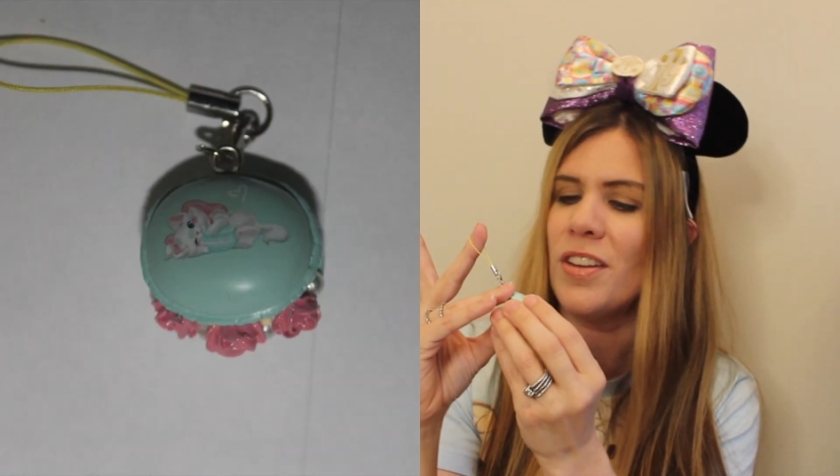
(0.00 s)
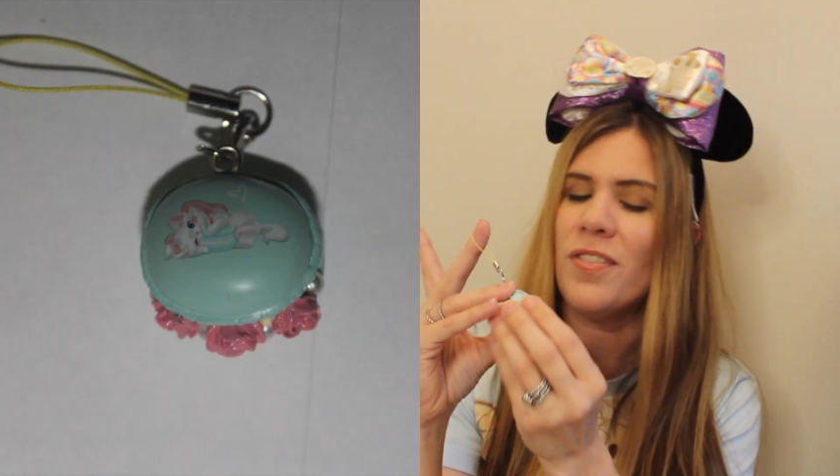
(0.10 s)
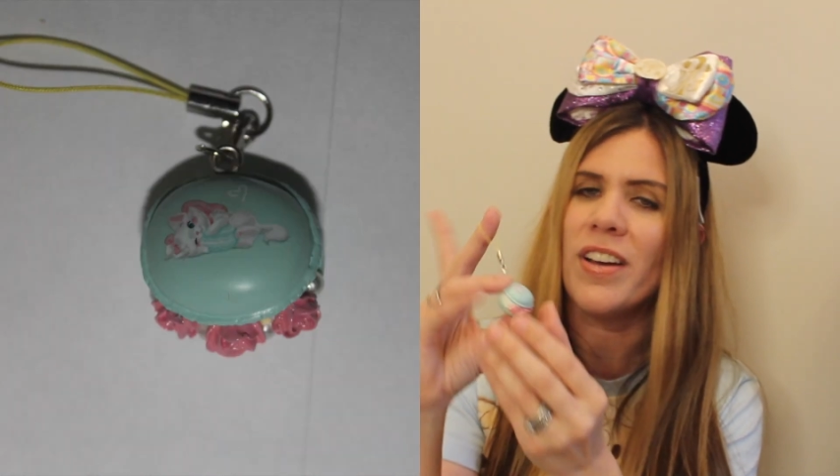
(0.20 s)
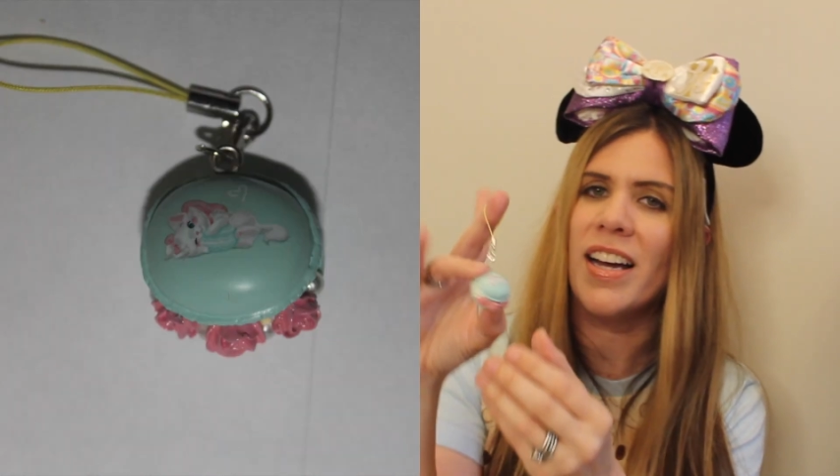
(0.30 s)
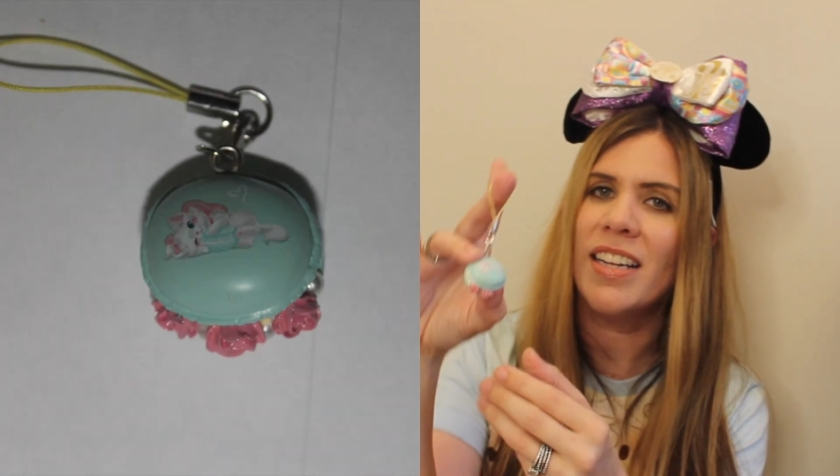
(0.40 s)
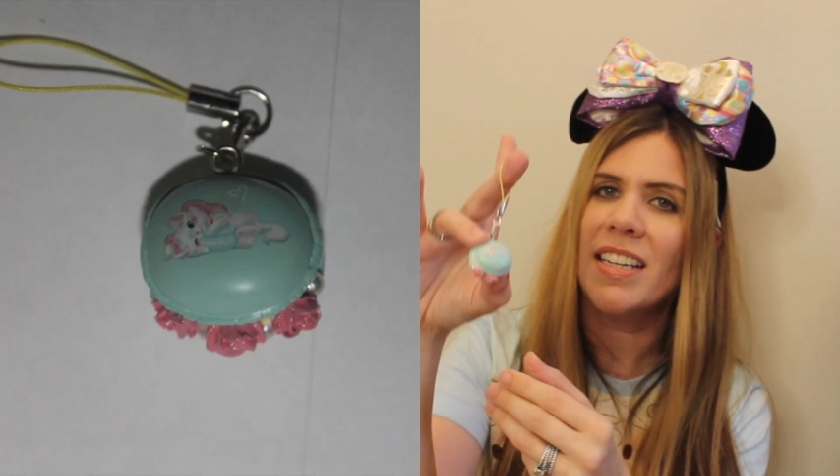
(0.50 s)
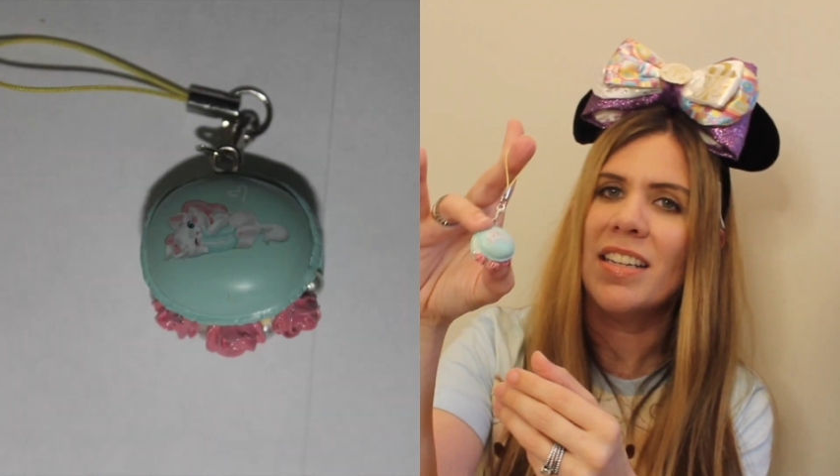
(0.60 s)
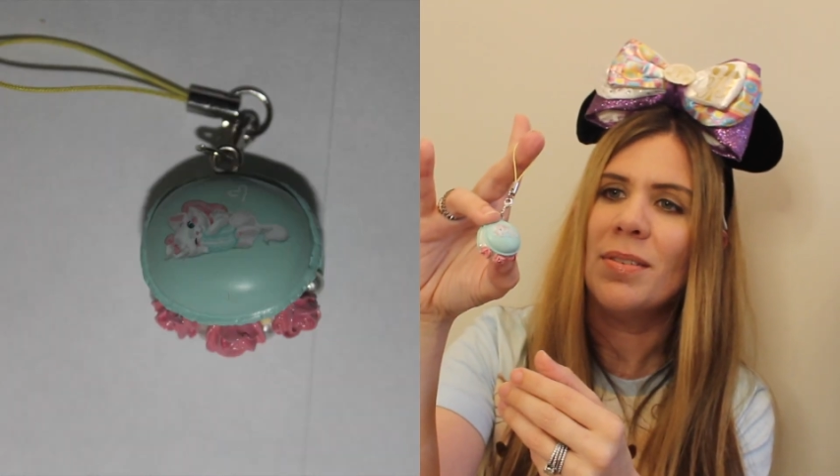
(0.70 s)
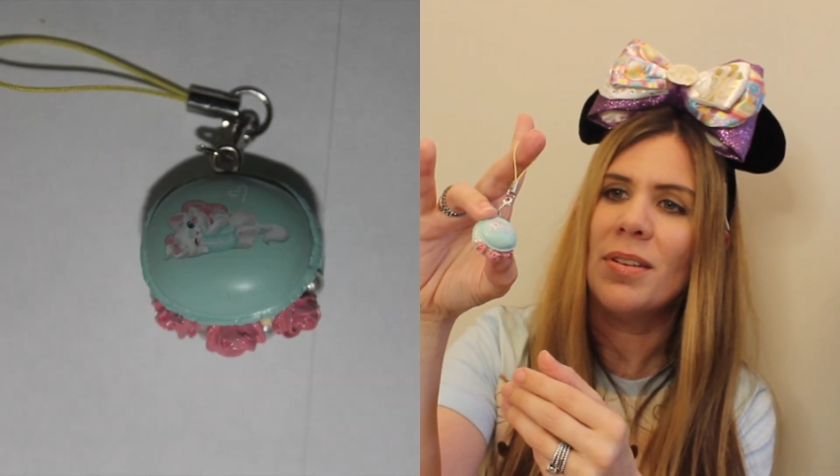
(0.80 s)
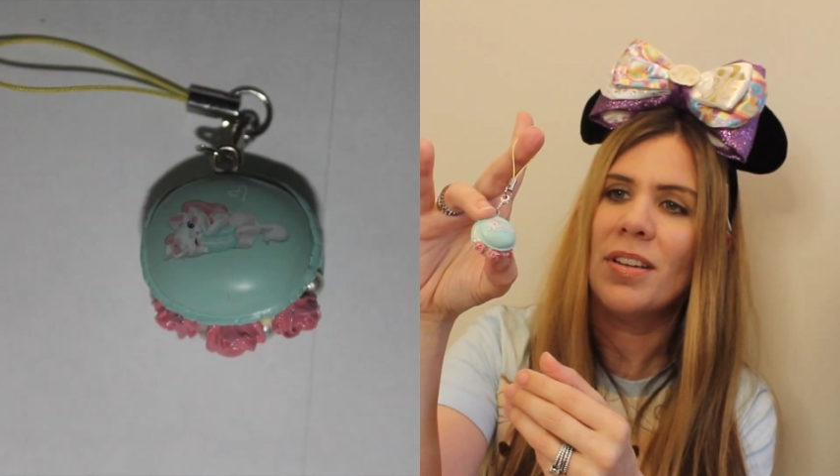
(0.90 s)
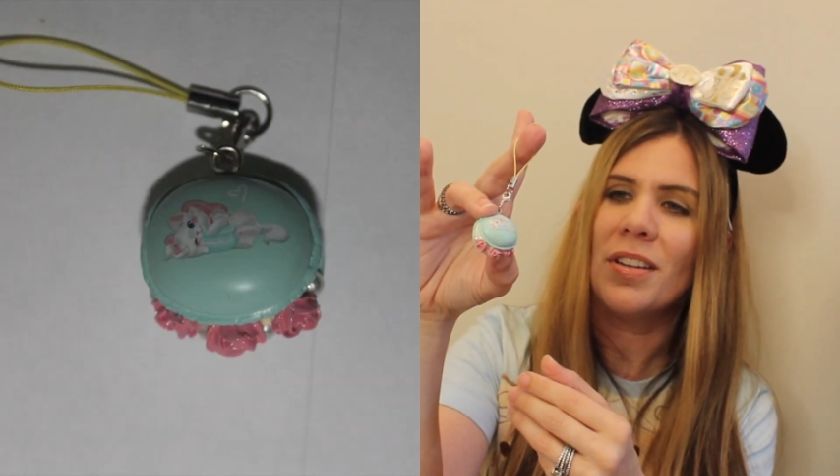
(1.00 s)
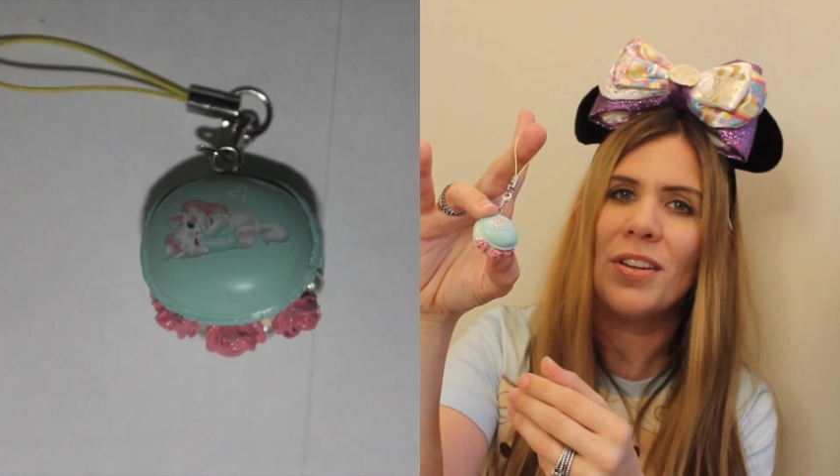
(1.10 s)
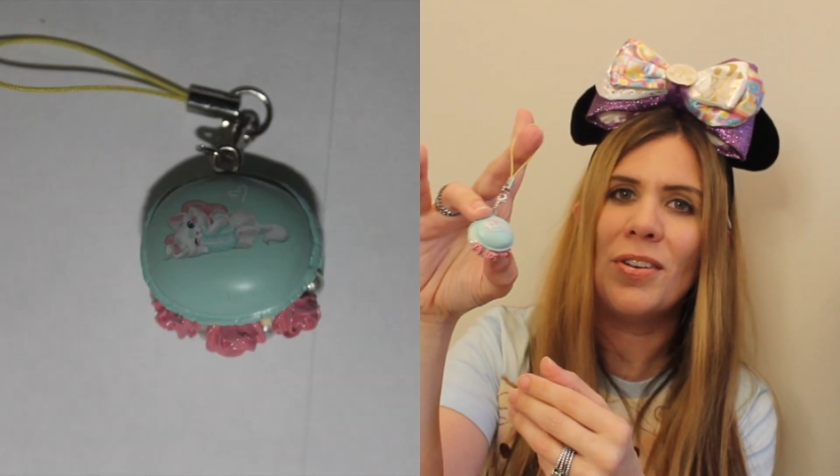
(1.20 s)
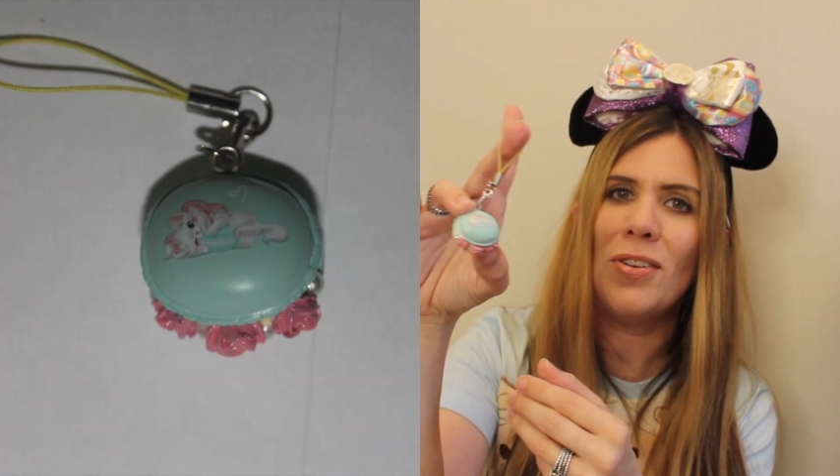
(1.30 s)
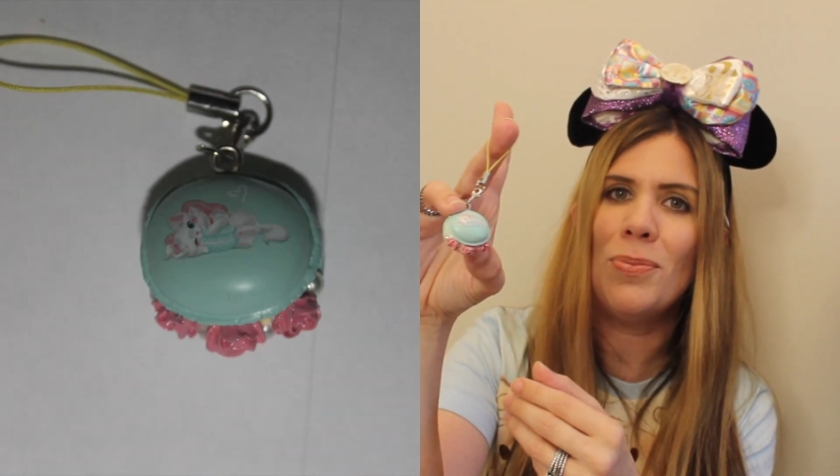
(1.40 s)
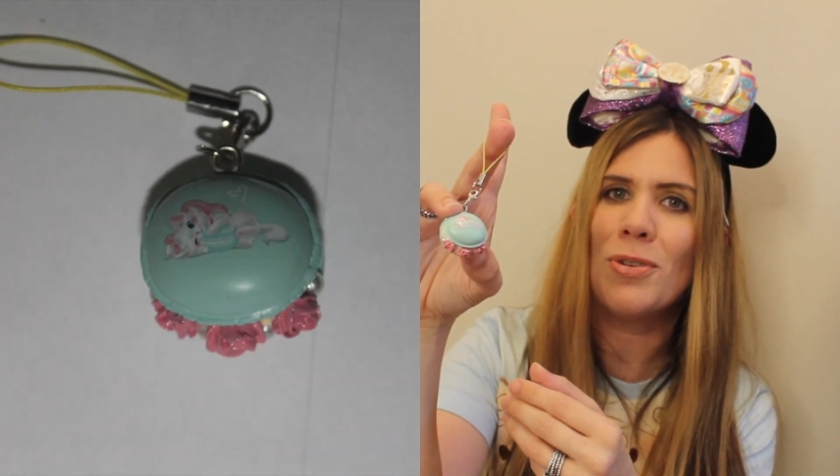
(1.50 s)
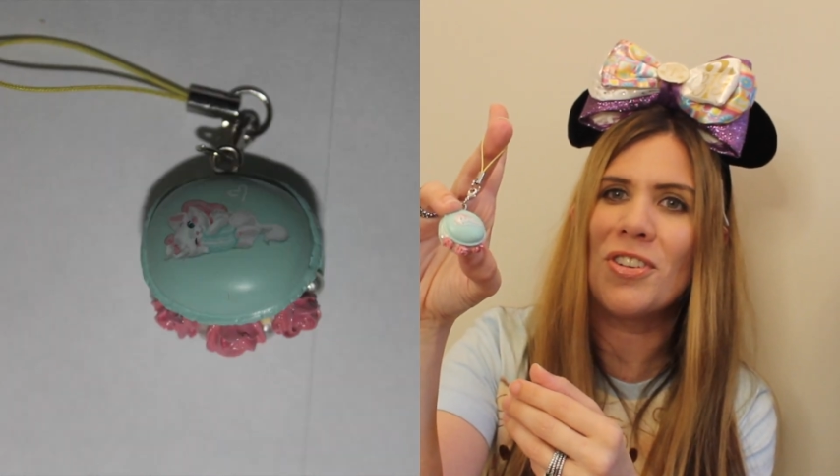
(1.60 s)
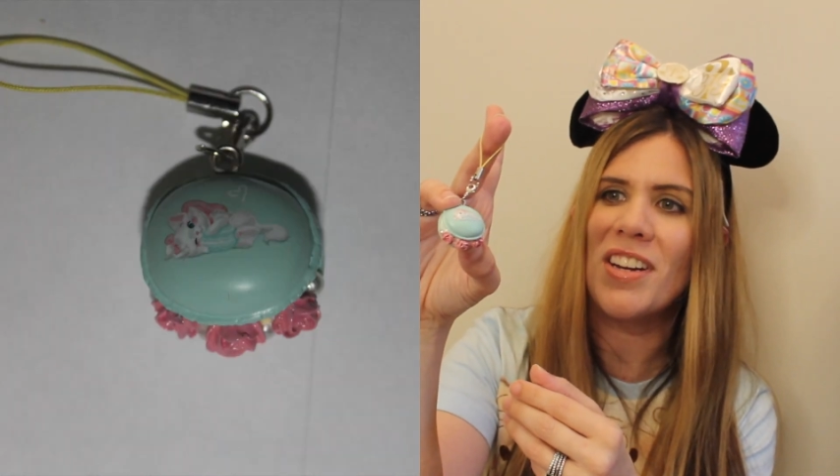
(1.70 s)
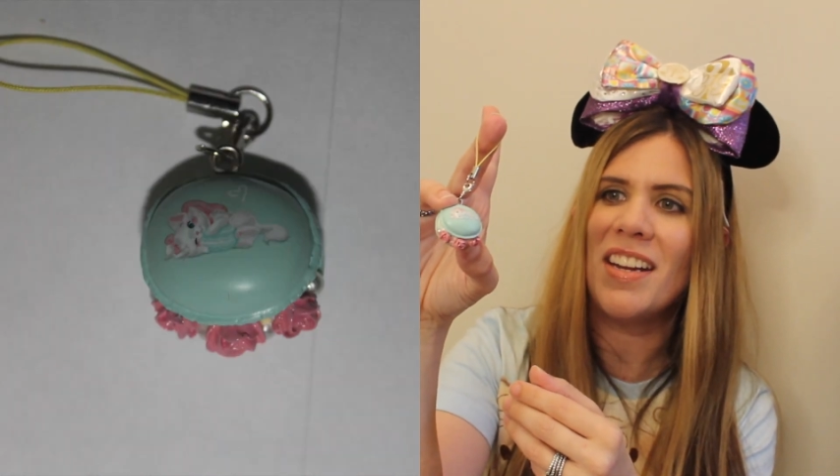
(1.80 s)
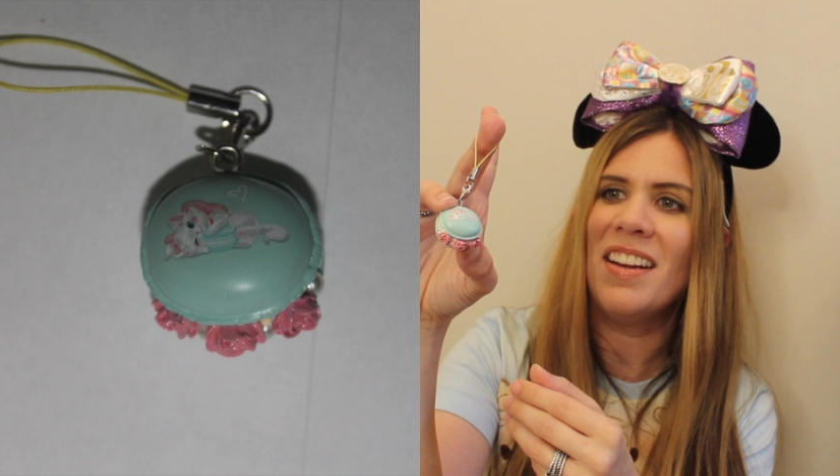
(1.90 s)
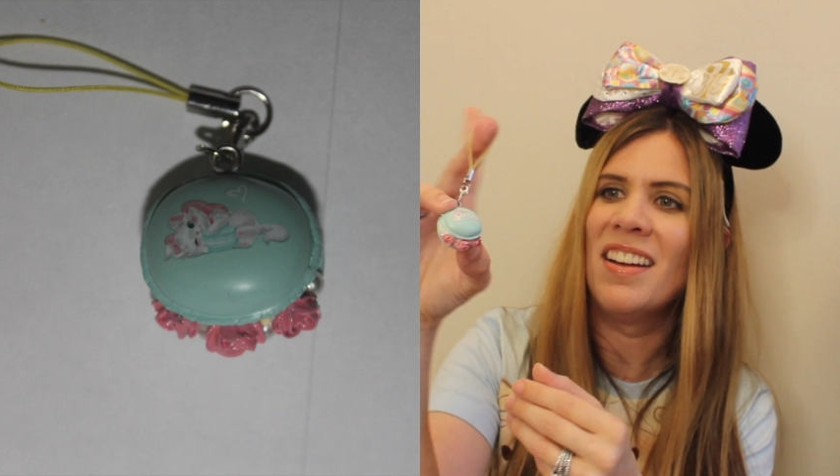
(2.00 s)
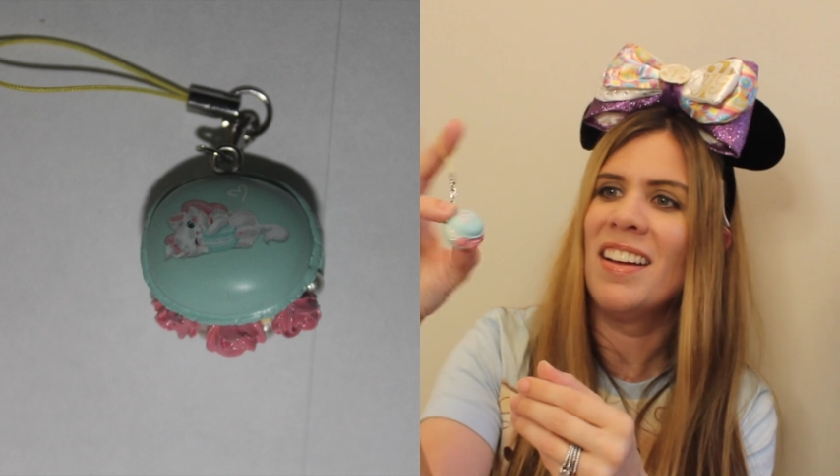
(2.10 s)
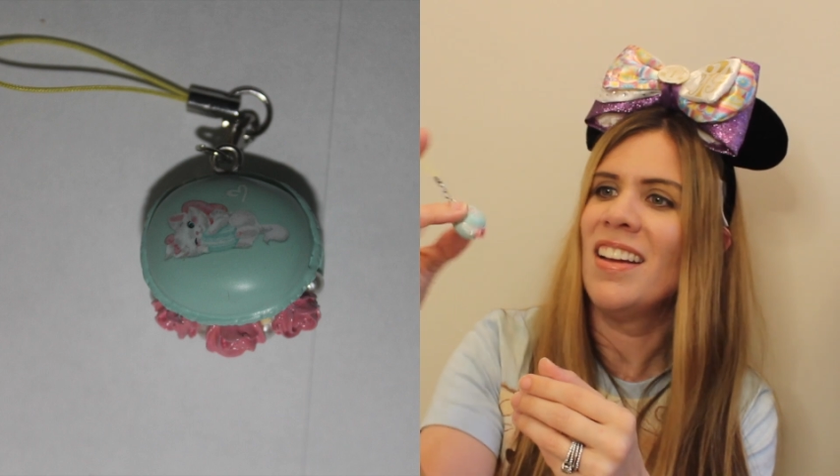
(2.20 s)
you've got good old Marie.